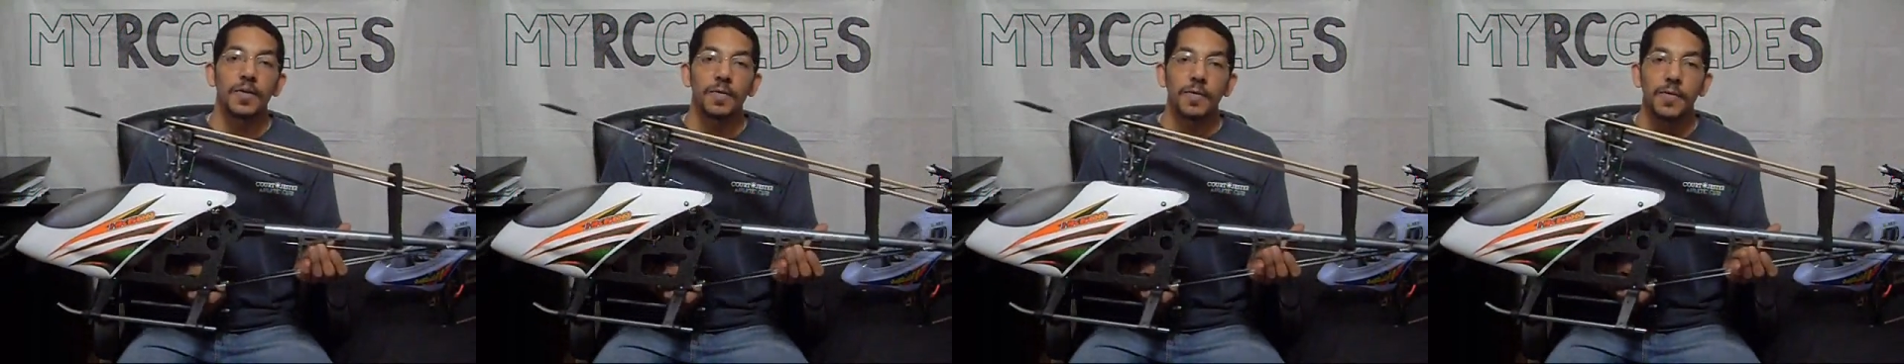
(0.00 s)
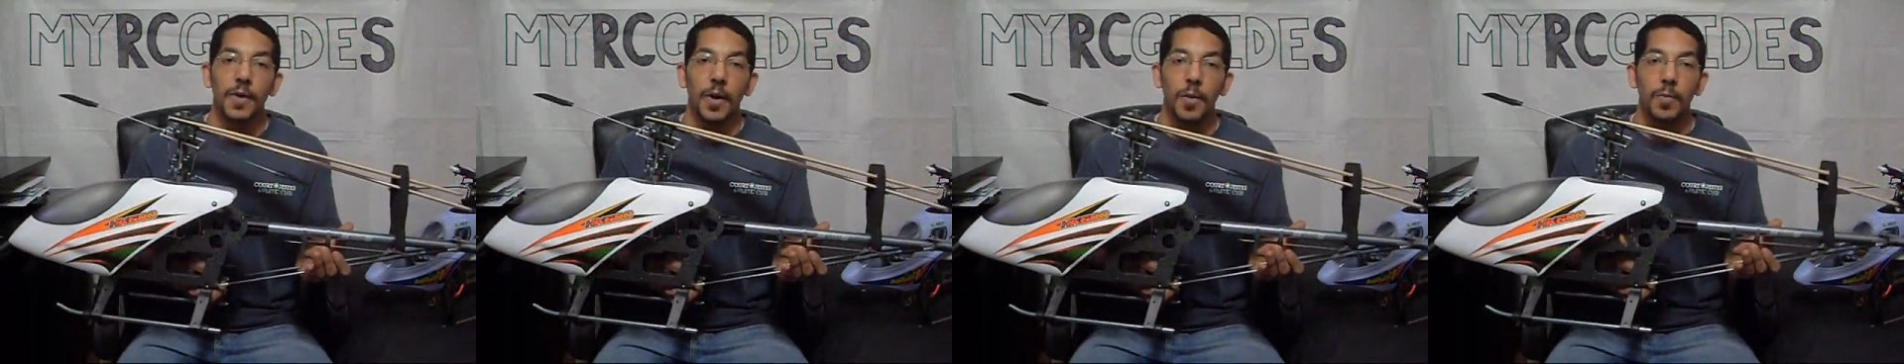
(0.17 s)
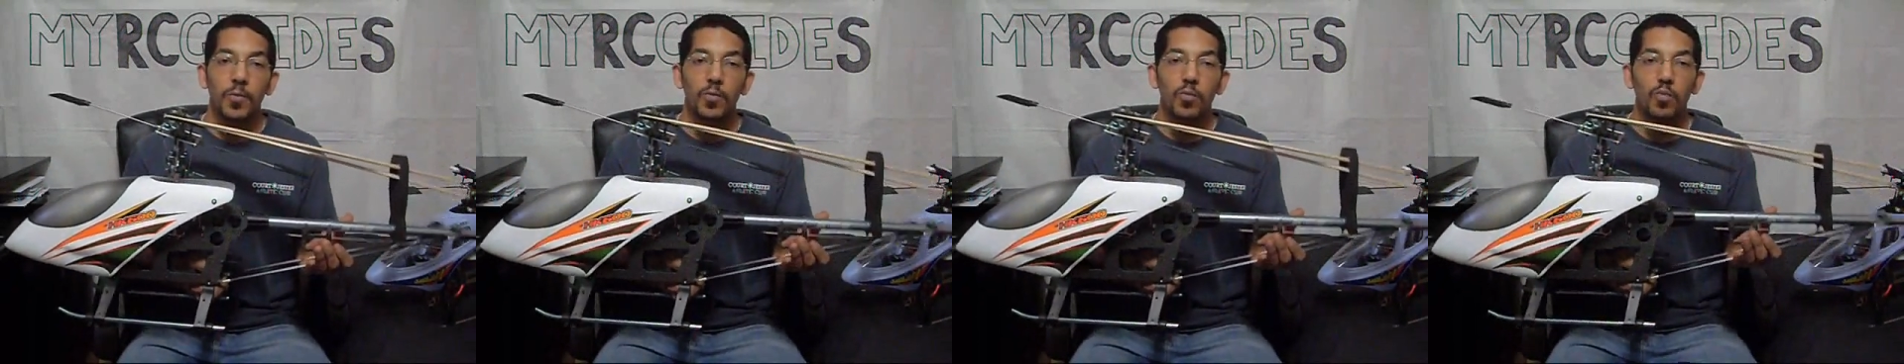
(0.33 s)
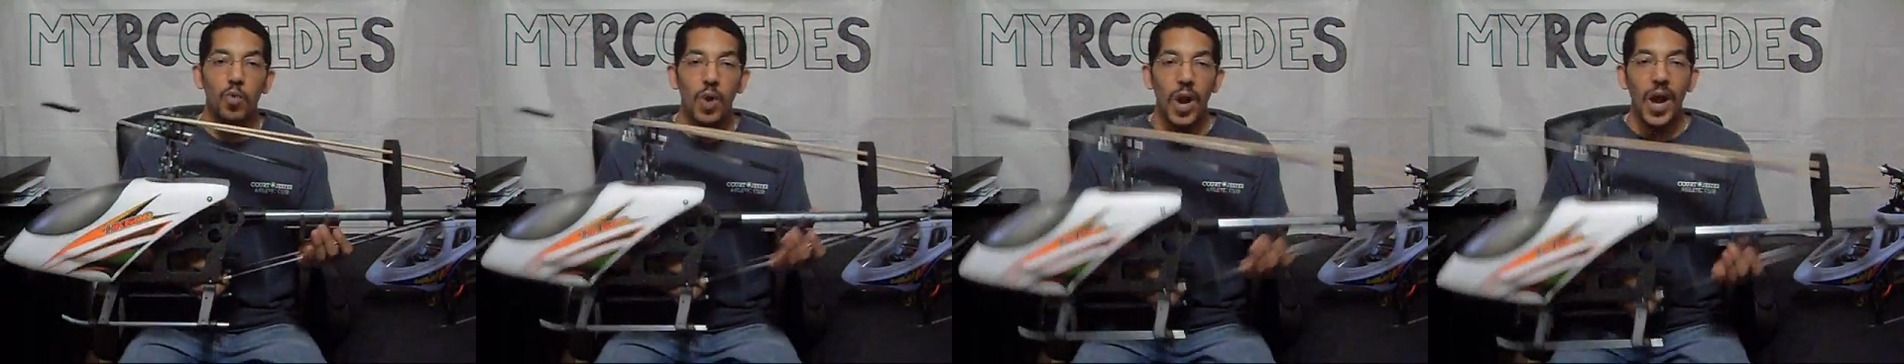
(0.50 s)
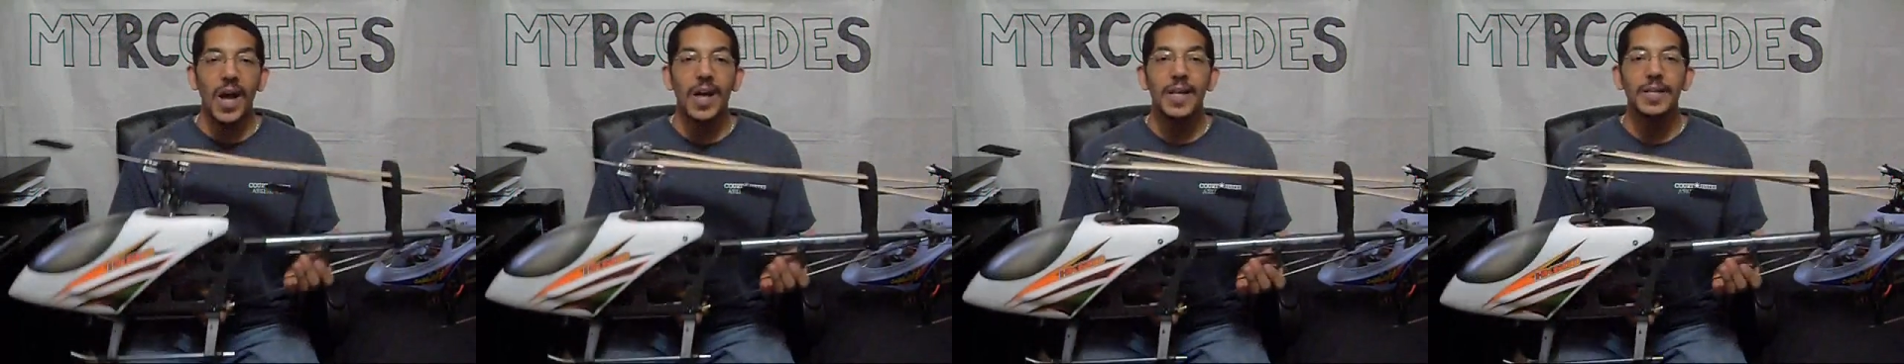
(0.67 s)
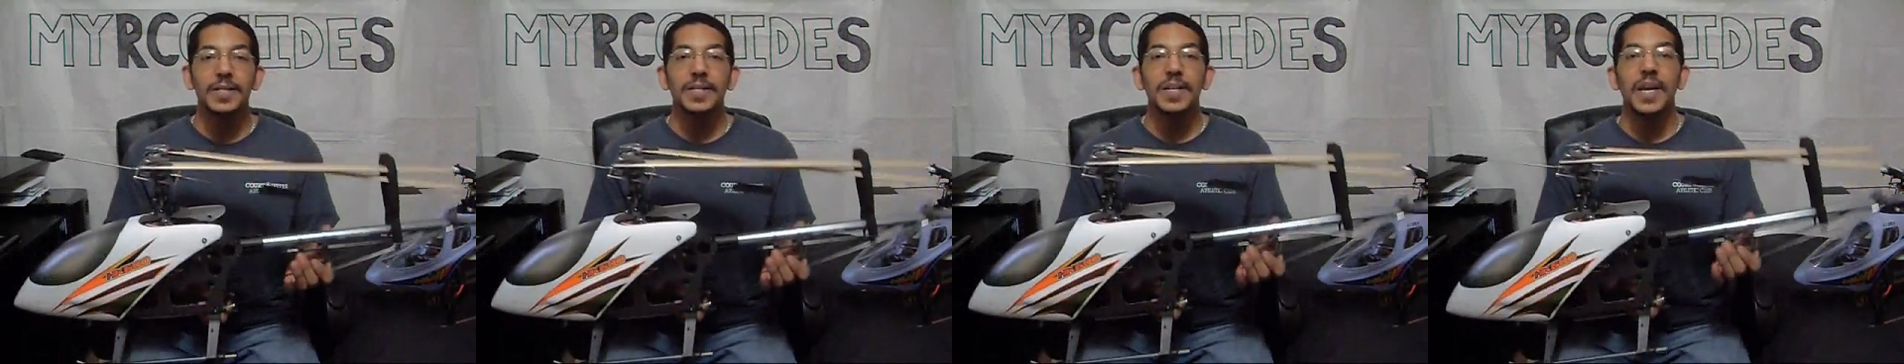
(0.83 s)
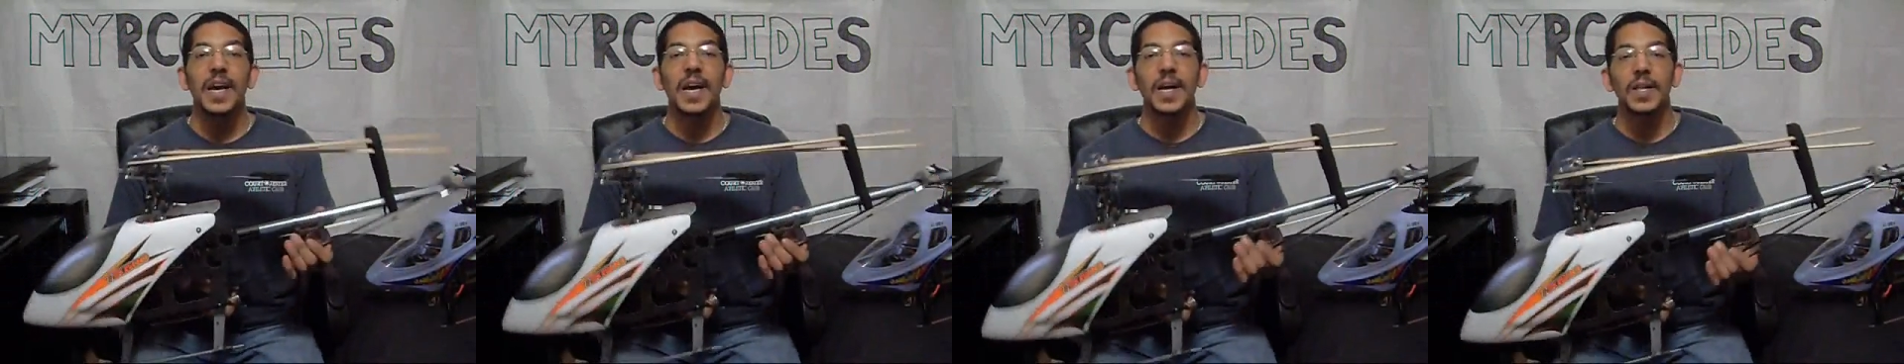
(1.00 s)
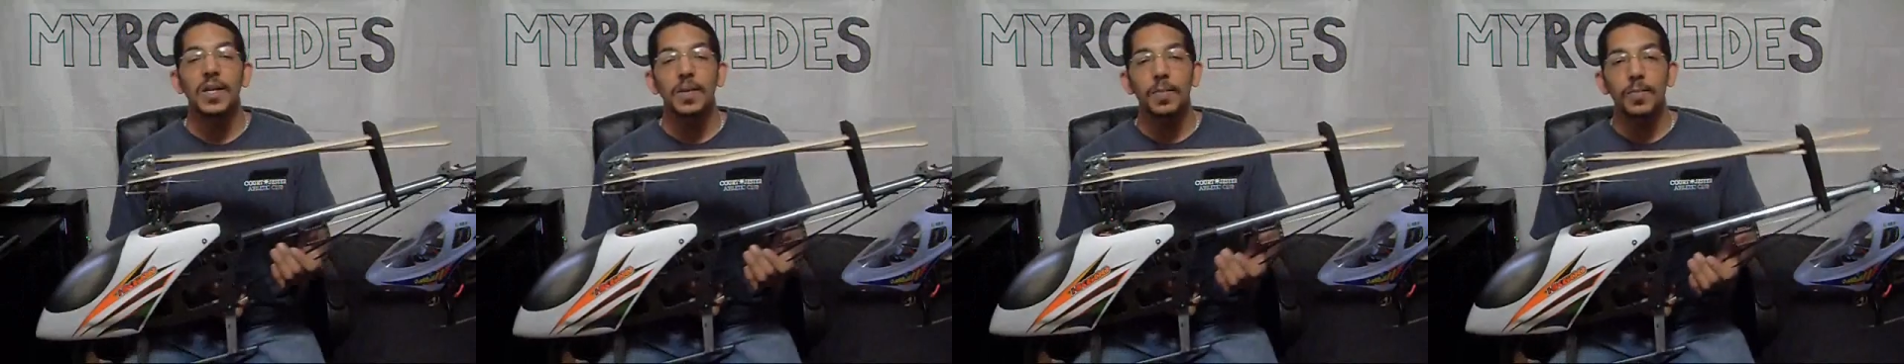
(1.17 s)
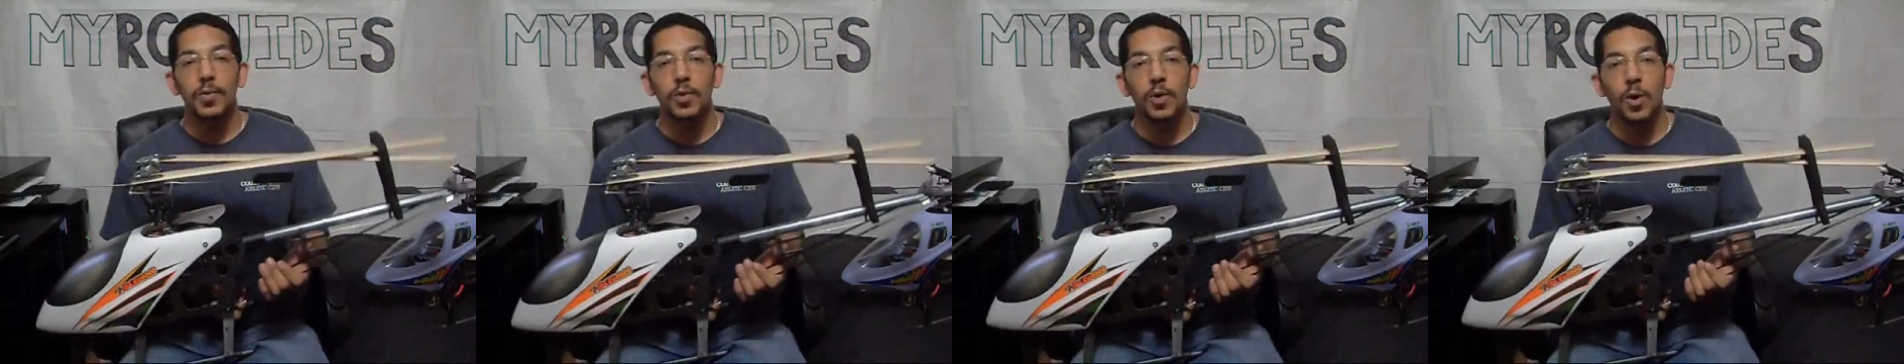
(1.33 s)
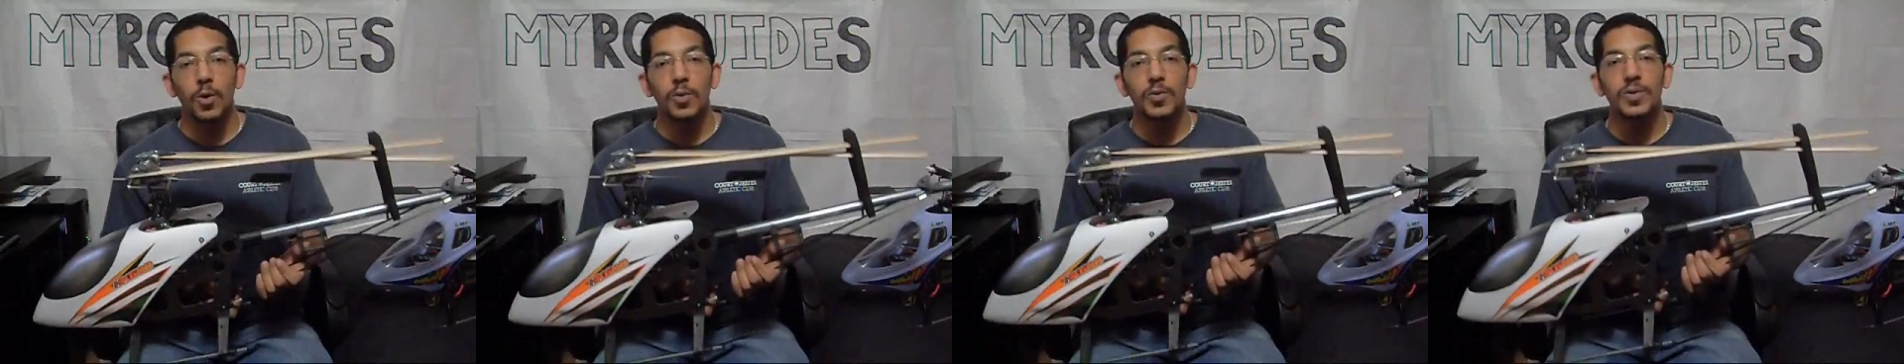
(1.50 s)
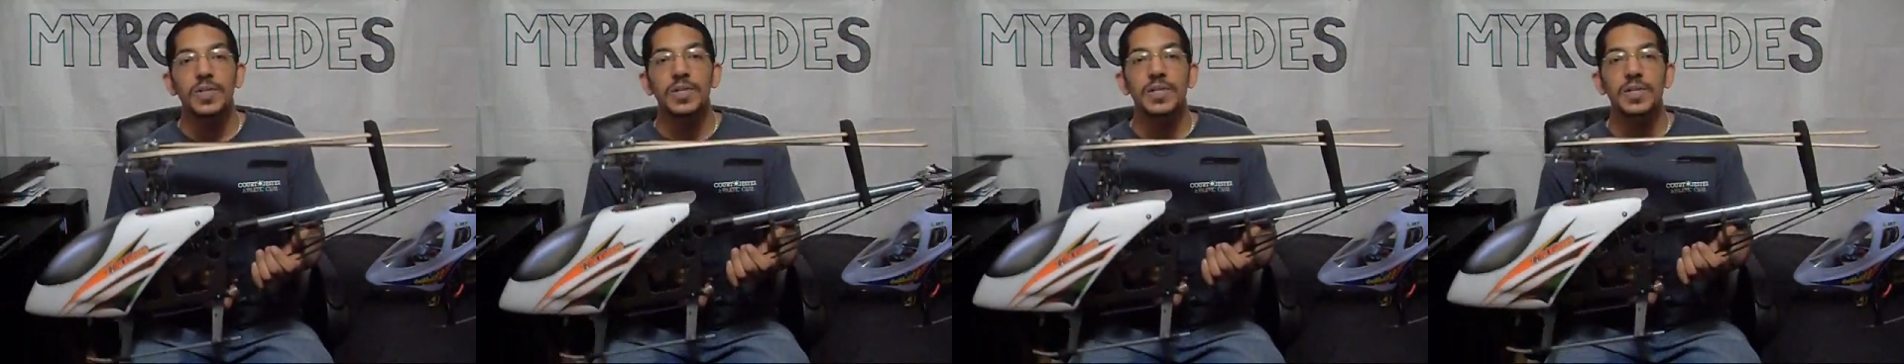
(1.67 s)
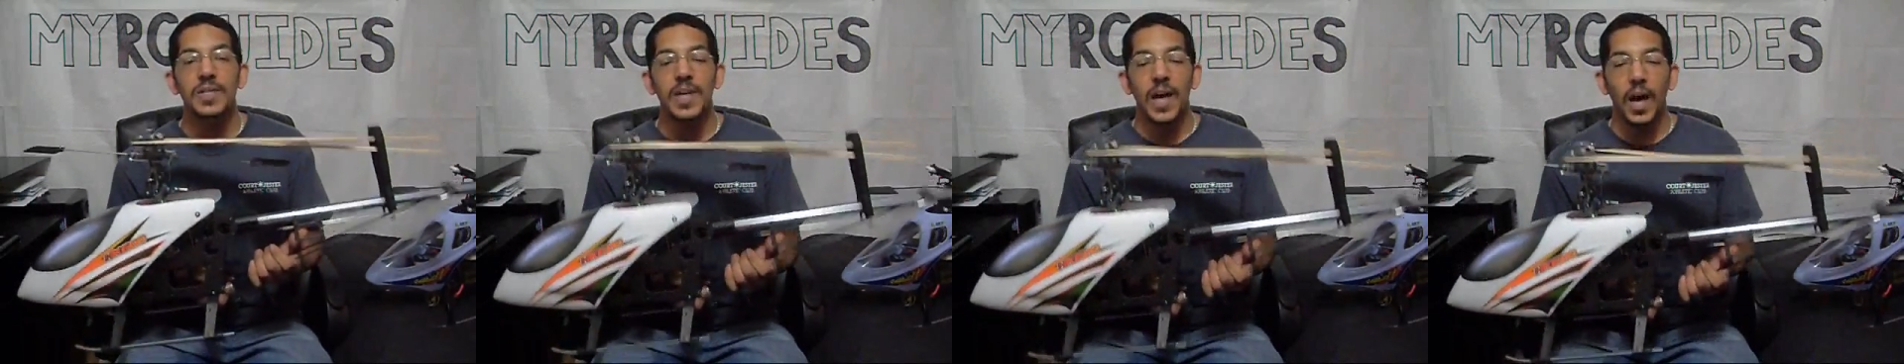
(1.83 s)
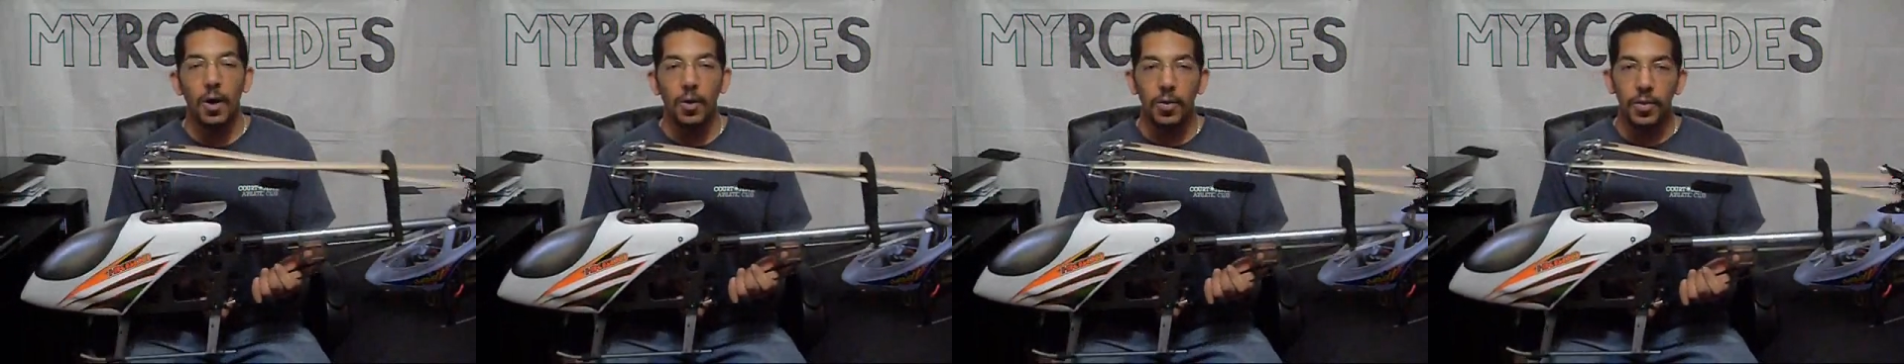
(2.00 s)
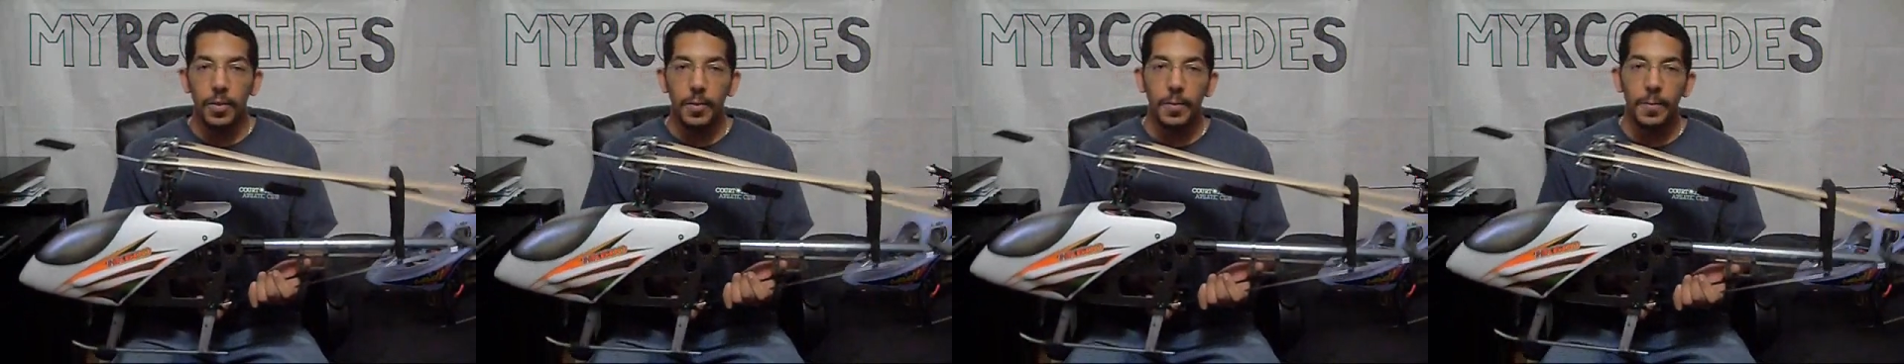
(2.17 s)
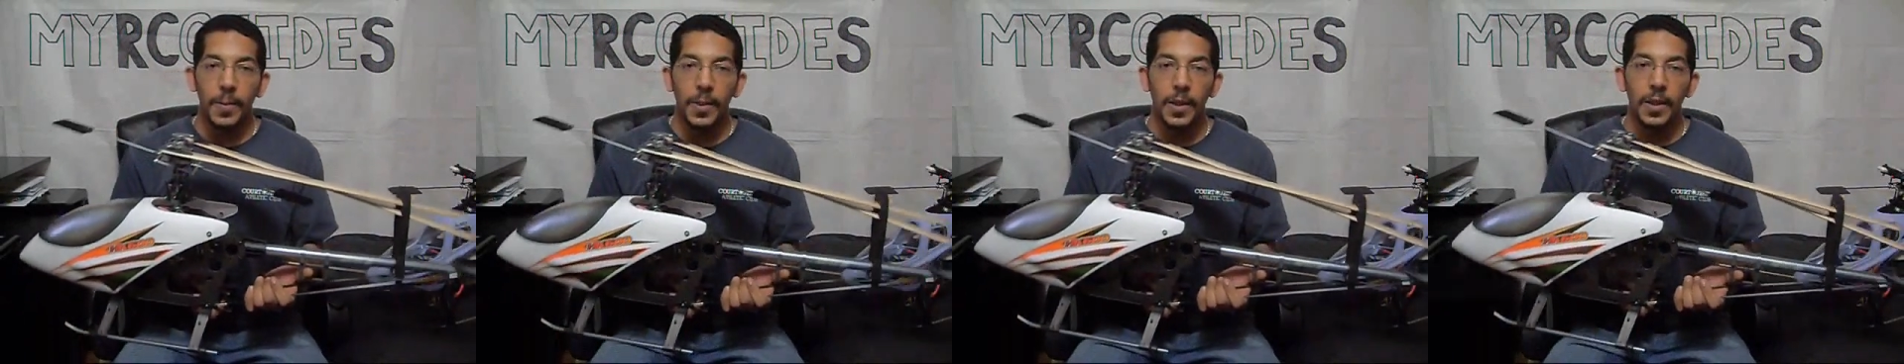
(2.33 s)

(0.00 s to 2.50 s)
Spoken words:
from Ron's Heli Pros South.